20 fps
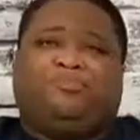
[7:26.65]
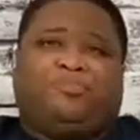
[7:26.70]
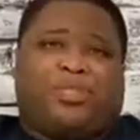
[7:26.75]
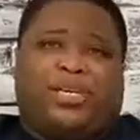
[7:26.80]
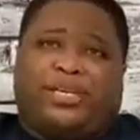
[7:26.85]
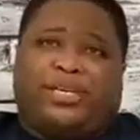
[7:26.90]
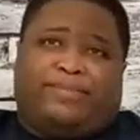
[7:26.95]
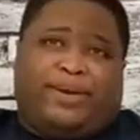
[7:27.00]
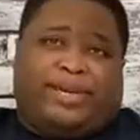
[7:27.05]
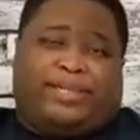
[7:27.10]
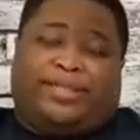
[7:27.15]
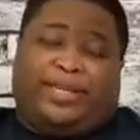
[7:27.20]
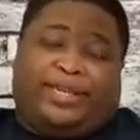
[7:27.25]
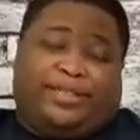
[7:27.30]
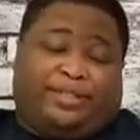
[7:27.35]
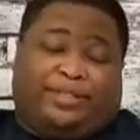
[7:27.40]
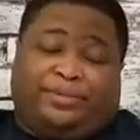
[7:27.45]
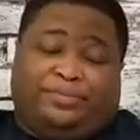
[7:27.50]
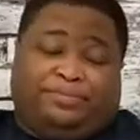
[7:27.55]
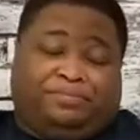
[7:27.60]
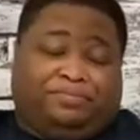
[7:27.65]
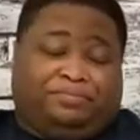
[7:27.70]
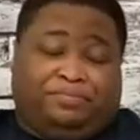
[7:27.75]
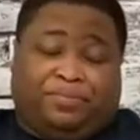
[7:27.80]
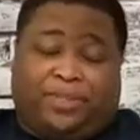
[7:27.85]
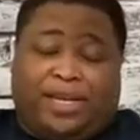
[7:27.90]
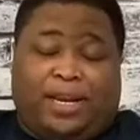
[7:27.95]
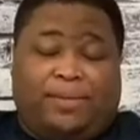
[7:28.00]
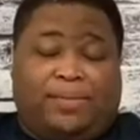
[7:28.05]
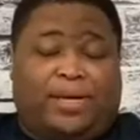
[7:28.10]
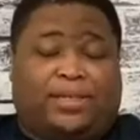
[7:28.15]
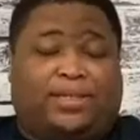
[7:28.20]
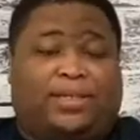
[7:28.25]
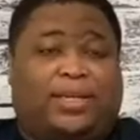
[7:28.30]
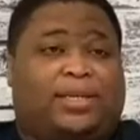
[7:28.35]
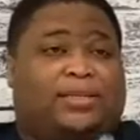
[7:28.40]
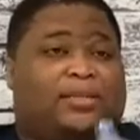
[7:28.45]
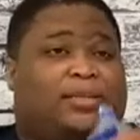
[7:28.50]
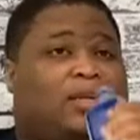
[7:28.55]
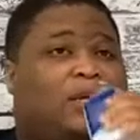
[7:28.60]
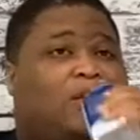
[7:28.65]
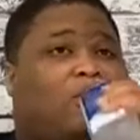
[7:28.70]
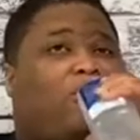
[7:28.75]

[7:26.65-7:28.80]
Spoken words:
It didn't make sense. It didn't make sense.